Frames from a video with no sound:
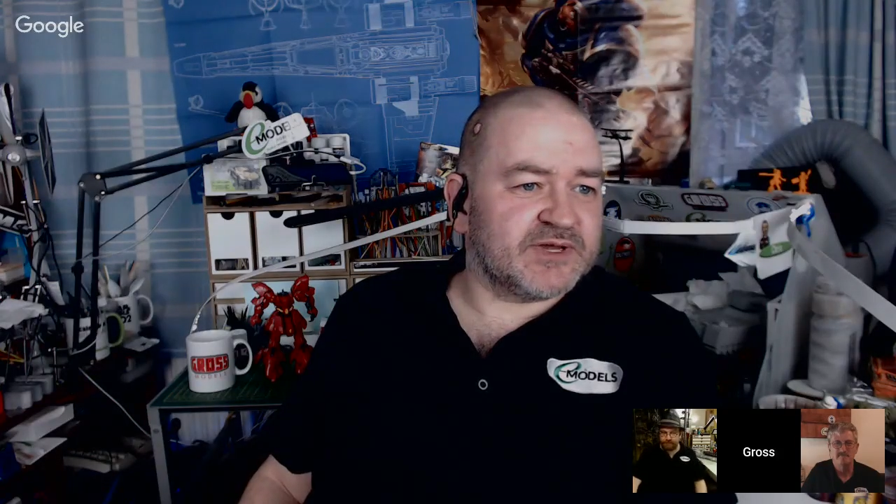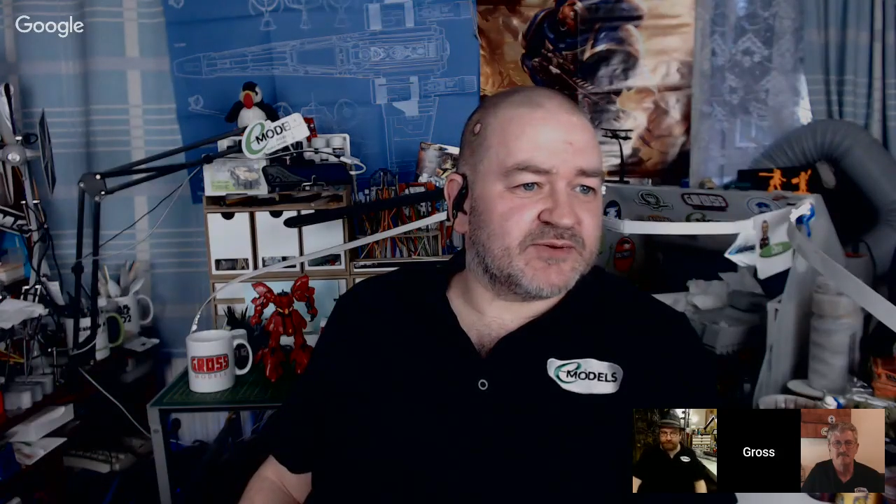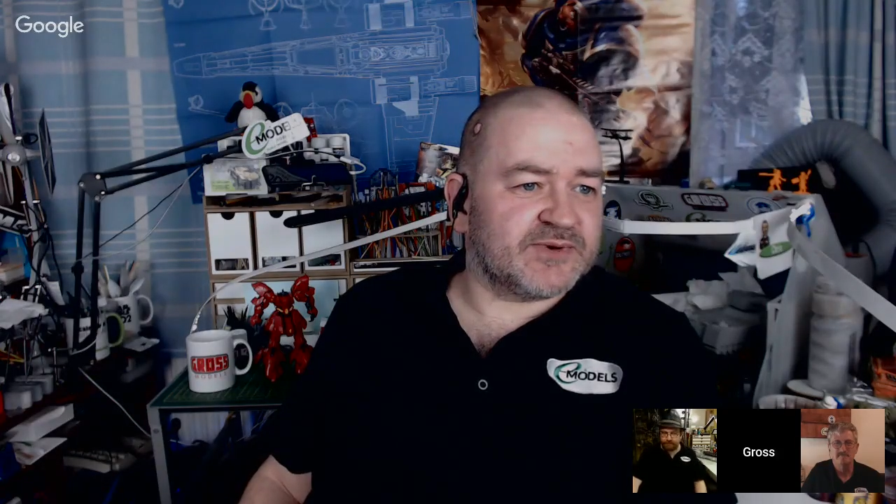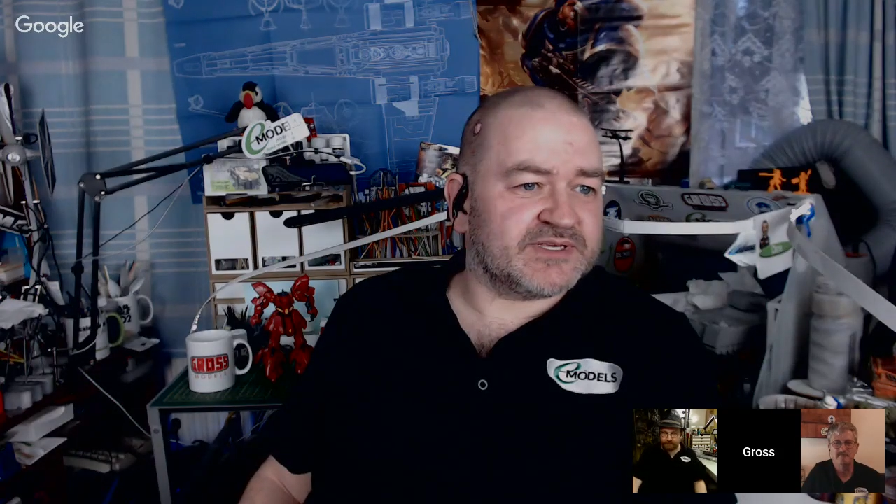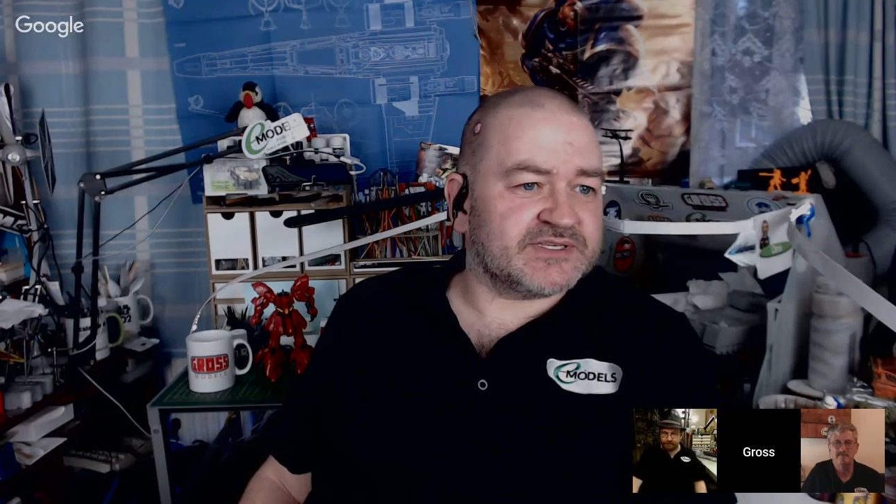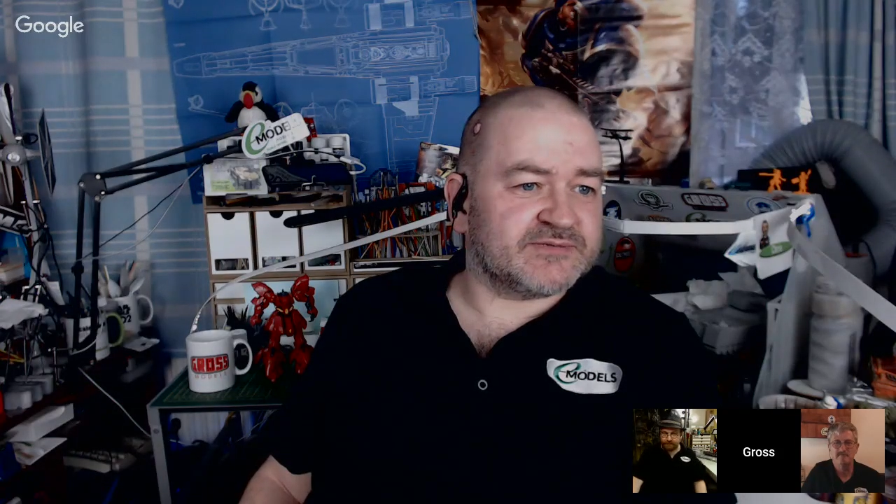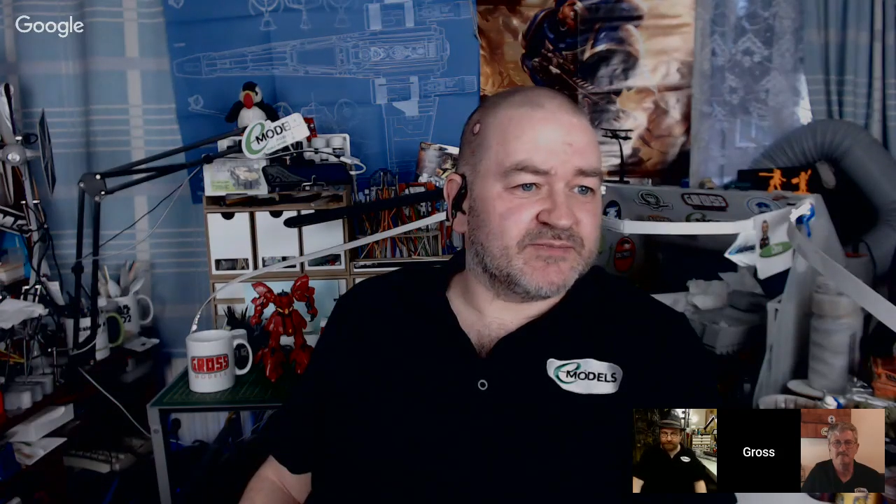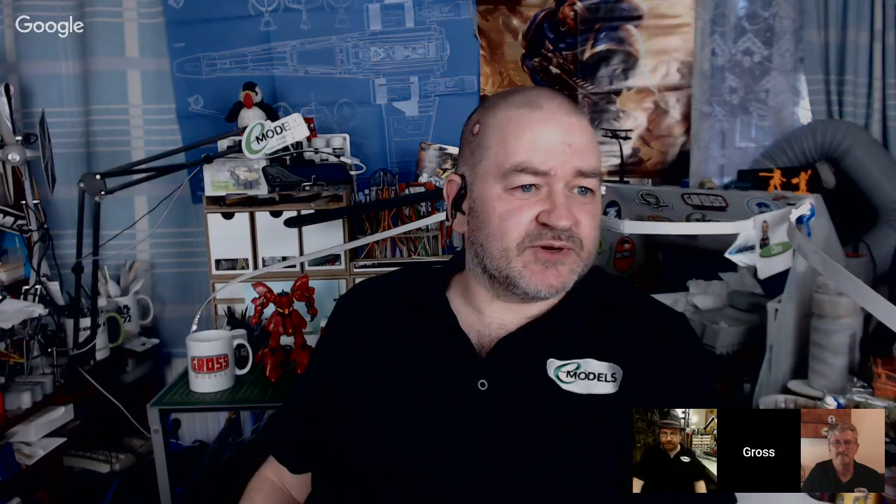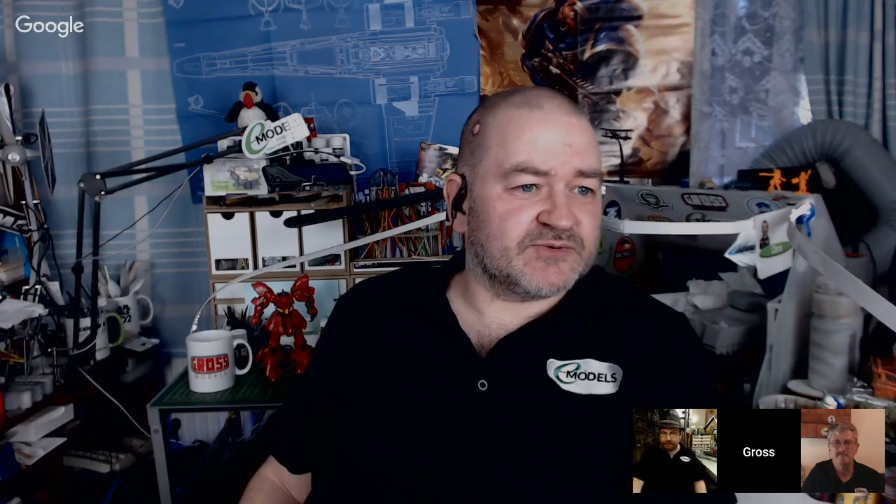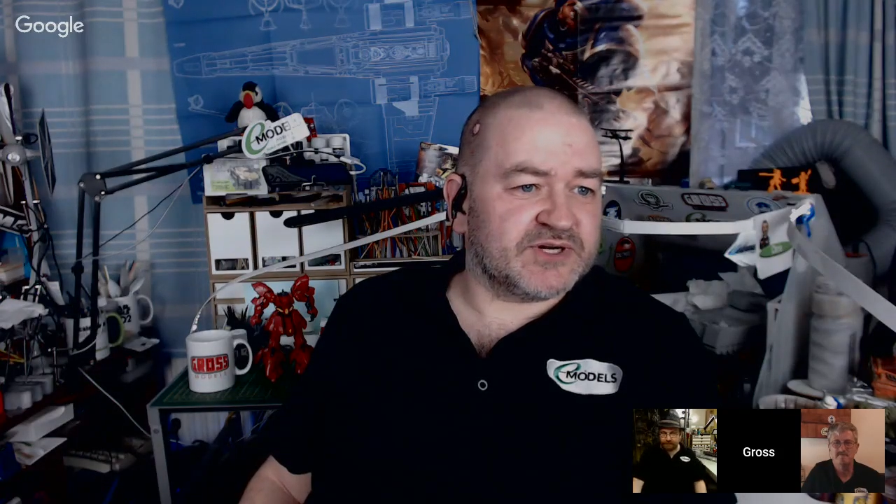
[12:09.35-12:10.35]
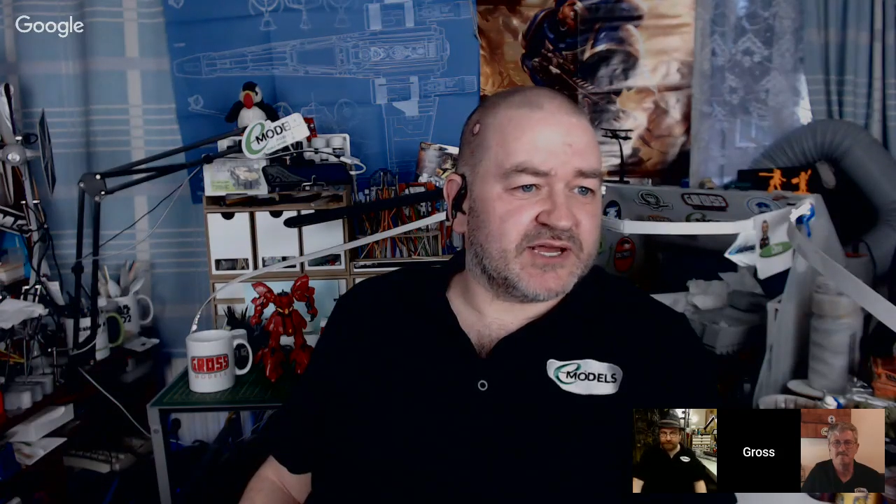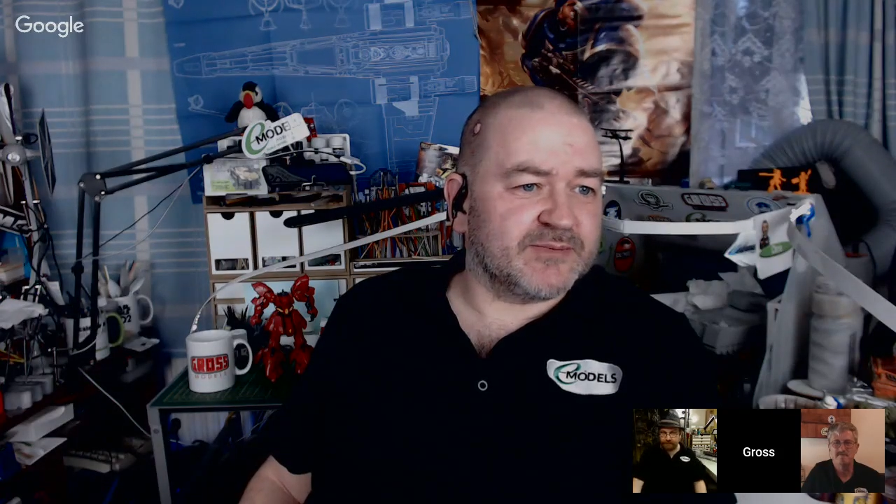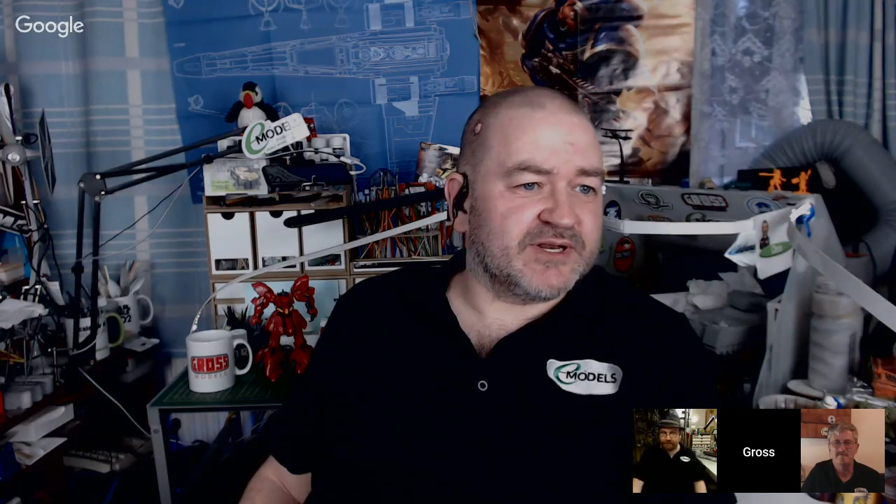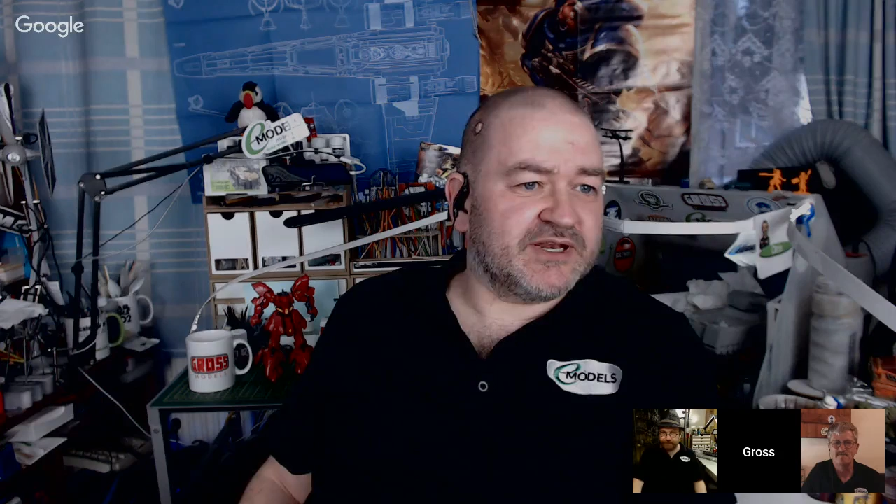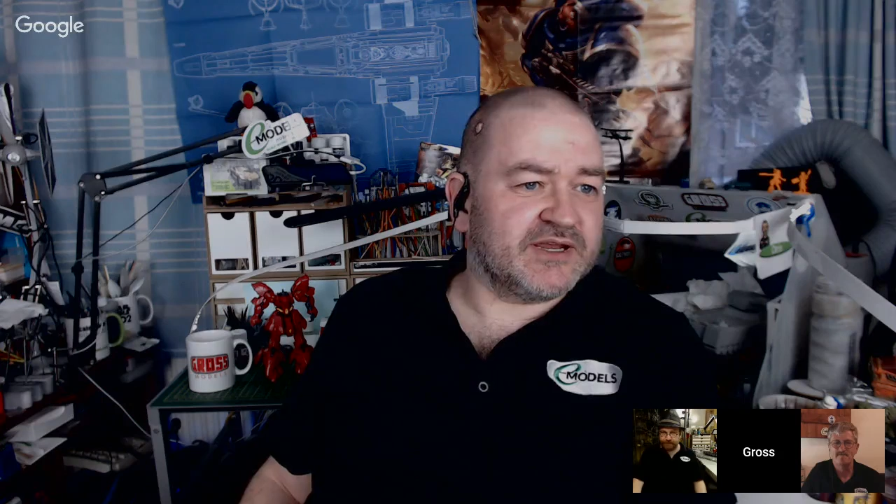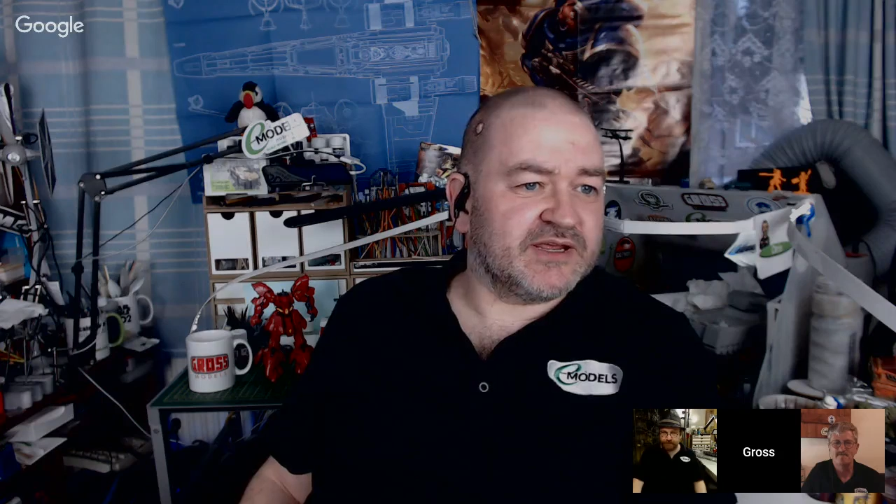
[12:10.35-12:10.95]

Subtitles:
Peter West, Michael Jackman,